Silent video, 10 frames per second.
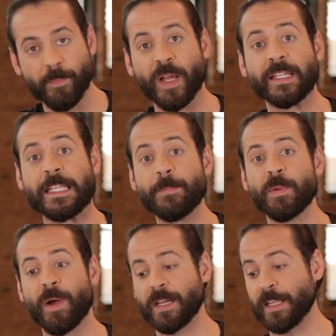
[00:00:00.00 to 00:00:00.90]
But keep
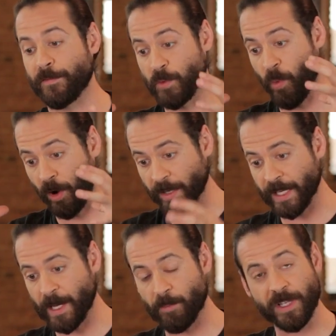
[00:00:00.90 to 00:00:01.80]
in mind, if you are
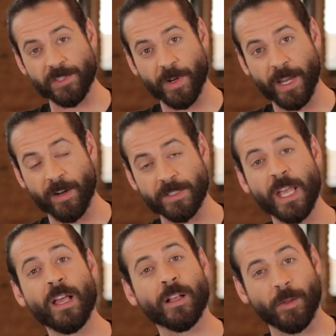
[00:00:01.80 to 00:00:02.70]
gonna get rid of stray hairs,
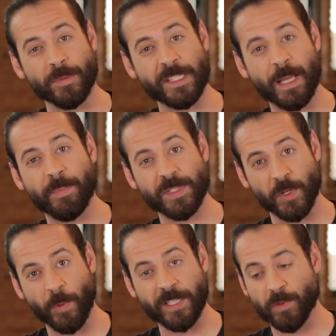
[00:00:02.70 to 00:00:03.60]
clone stamp is a
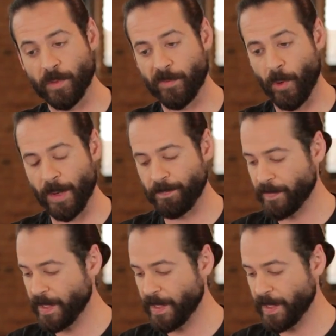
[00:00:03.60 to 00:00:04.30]
great tool for it.